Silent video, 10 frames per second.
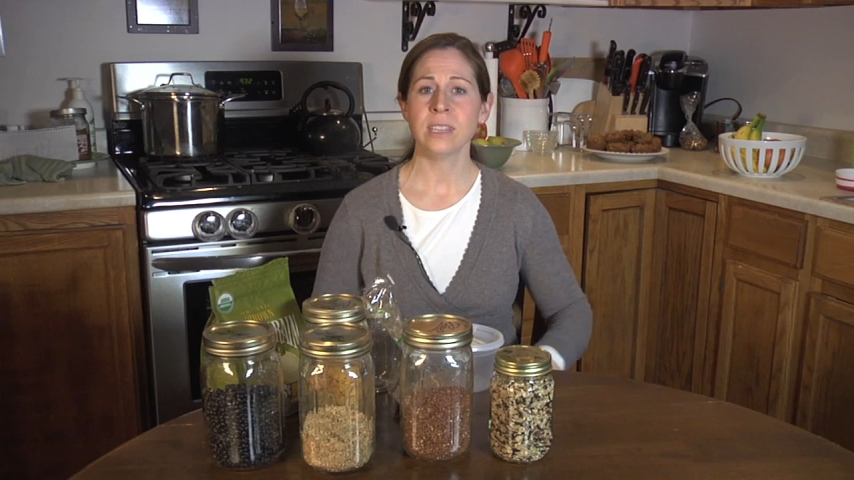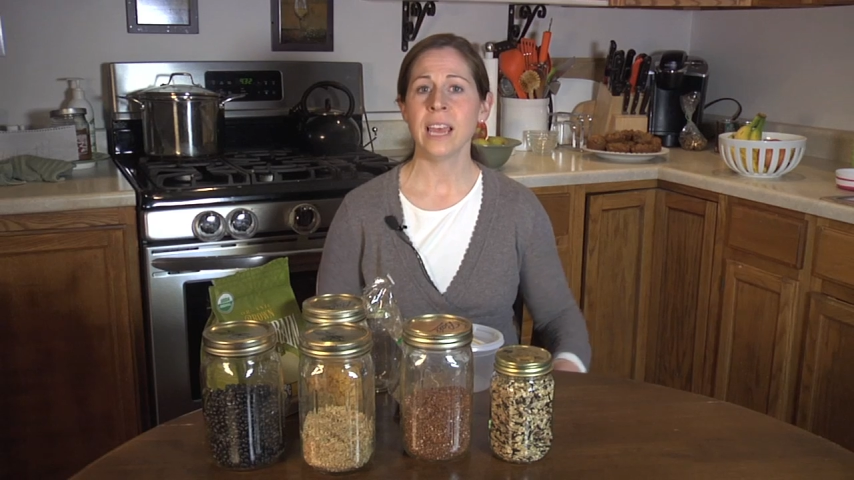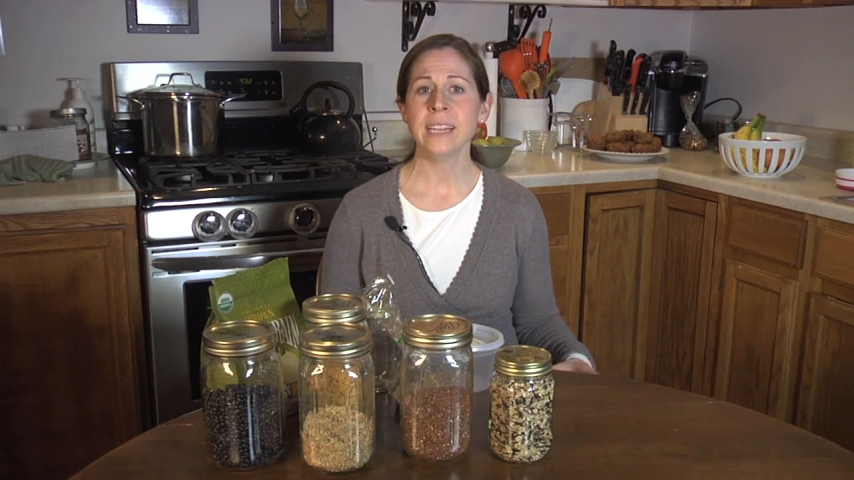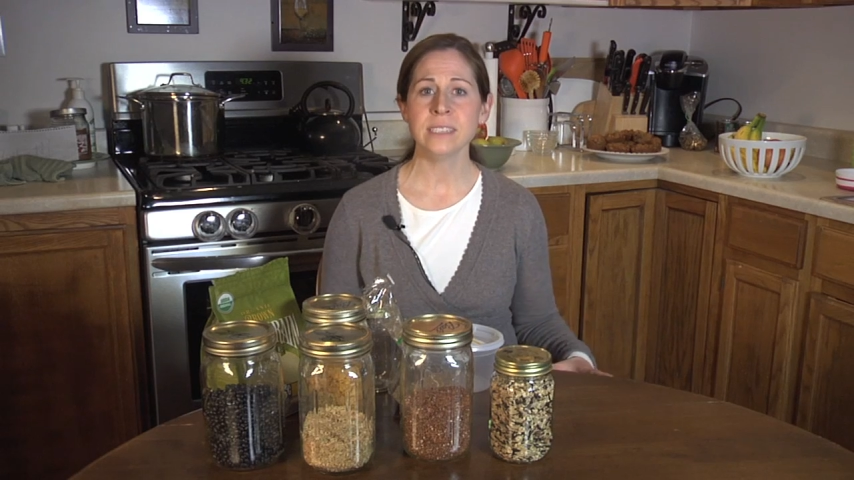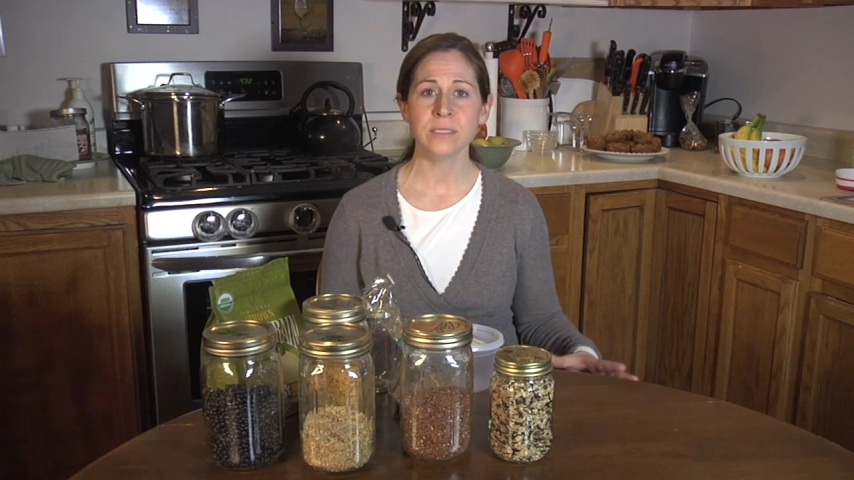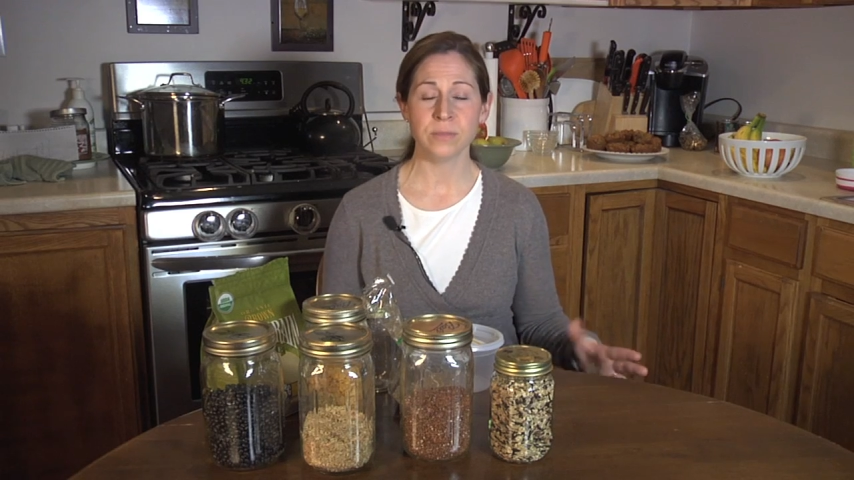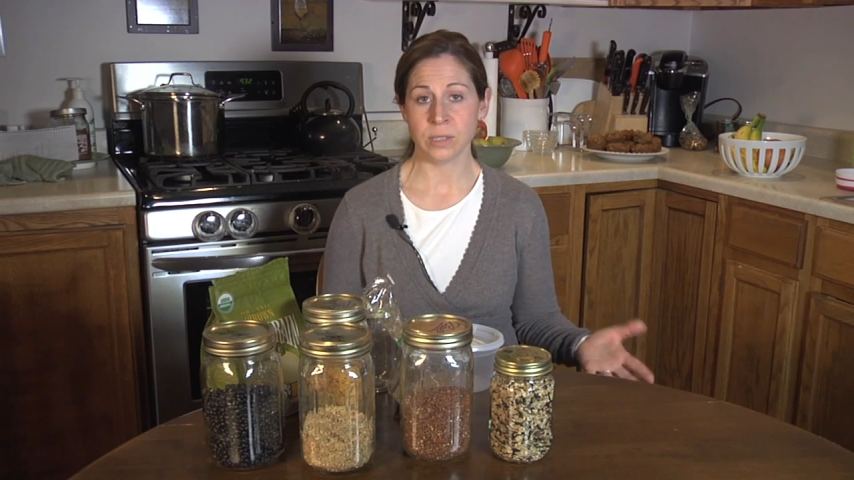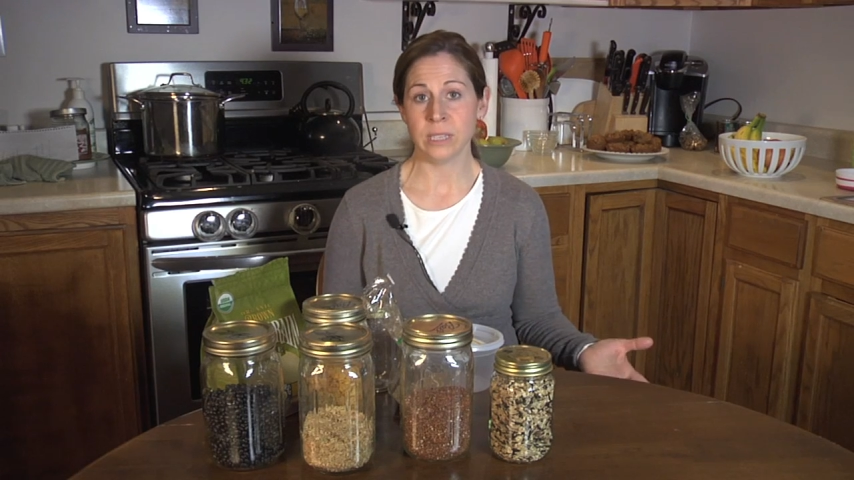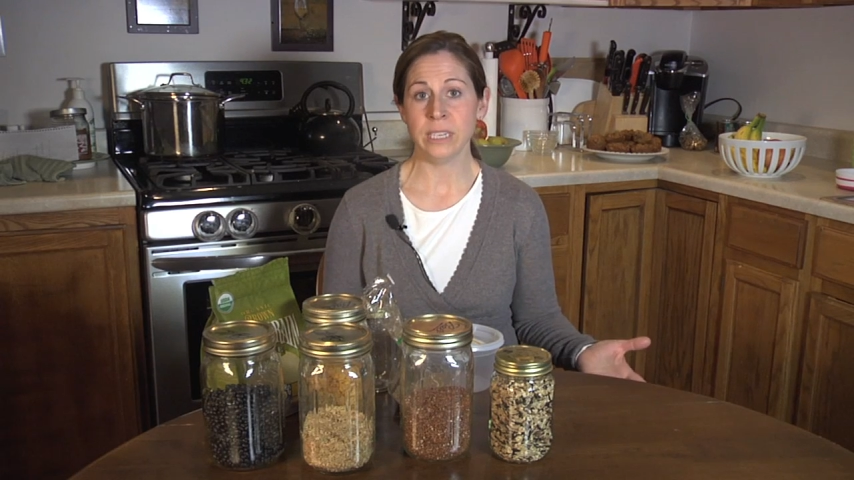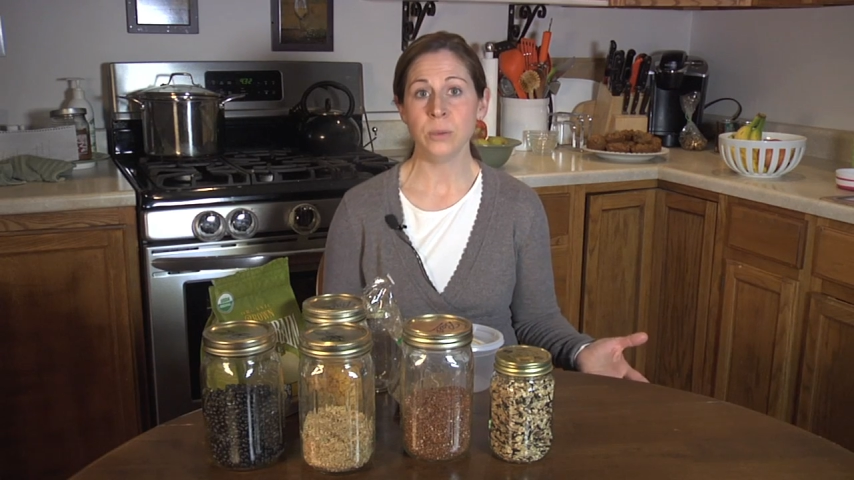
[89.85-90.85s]
lines of
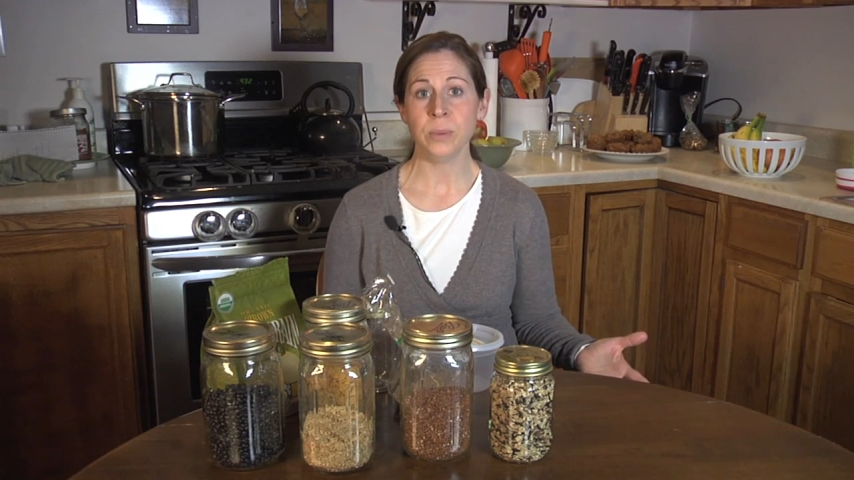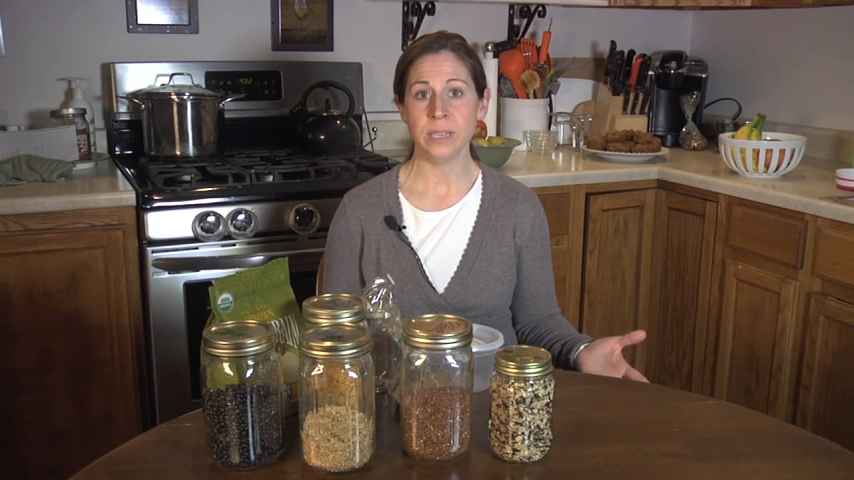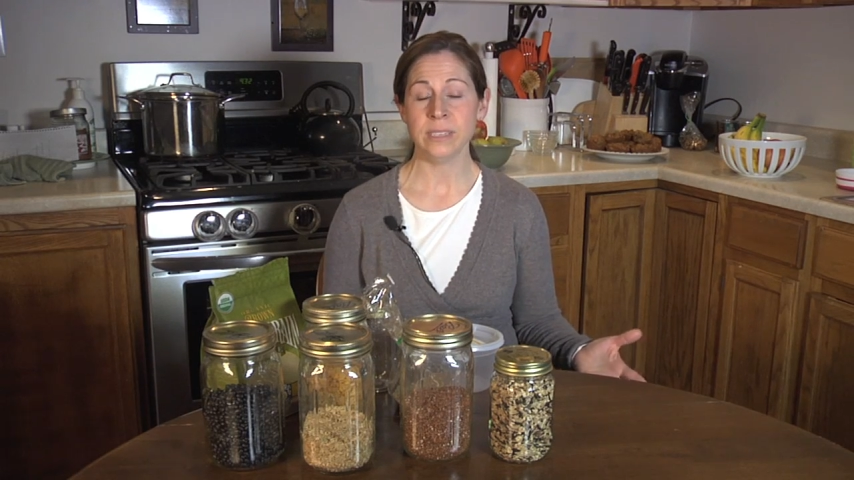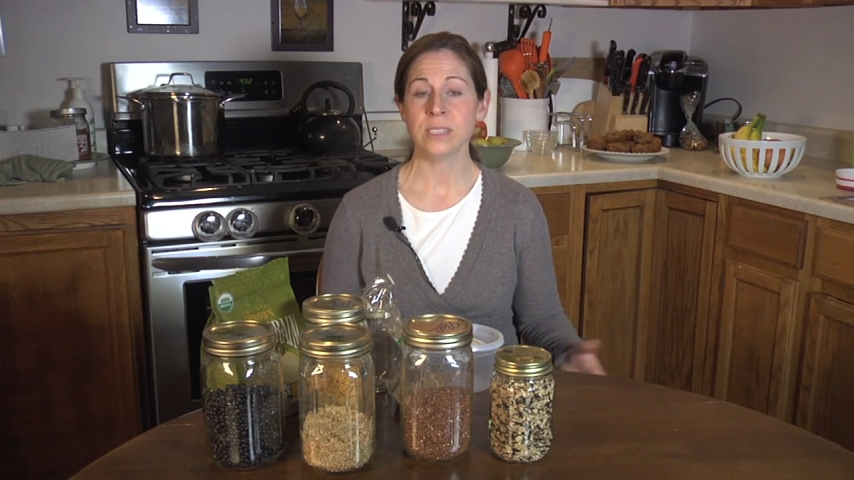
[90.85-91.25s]
clear bins,